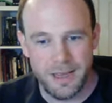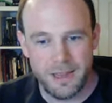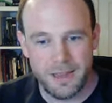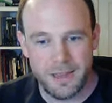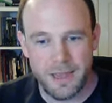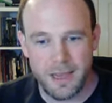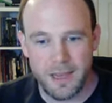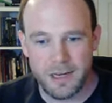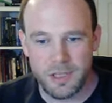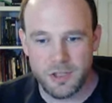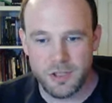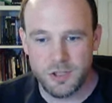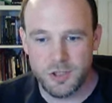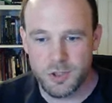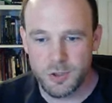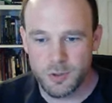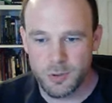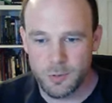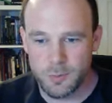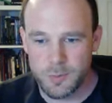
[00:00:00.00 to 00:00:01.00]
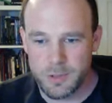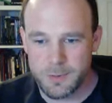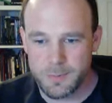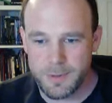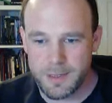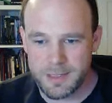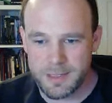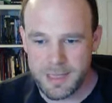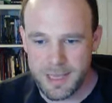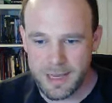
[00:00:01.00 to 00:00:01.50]
They can endure, which
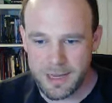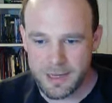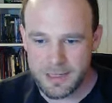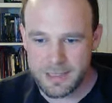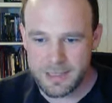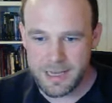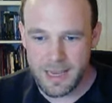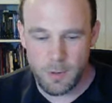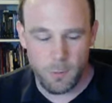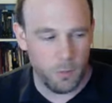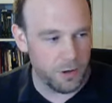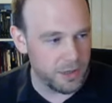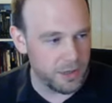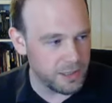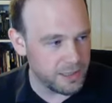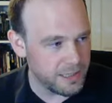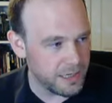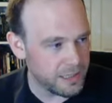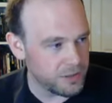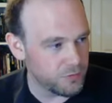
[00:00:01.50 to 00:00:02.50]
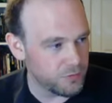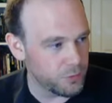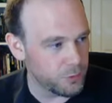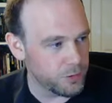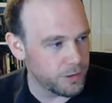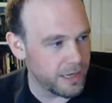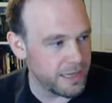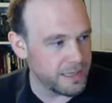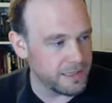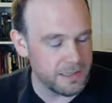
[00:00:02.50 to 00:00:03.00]
means they can take one of the dice rolled
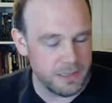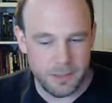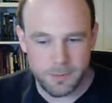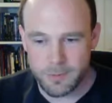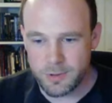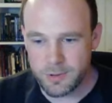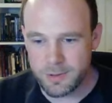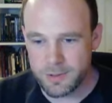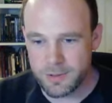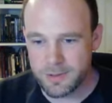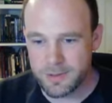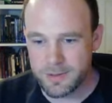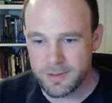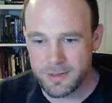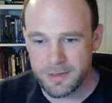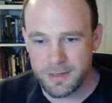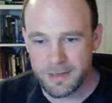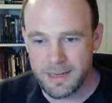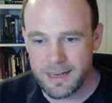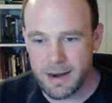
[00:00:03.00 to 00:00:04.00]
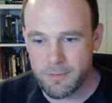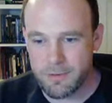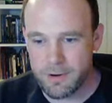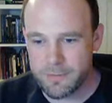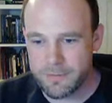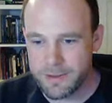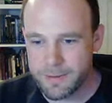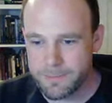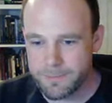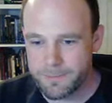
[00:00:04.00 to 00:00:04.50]
against them and get rid of
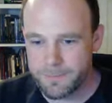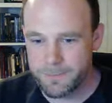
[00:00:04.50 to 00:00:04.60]
it,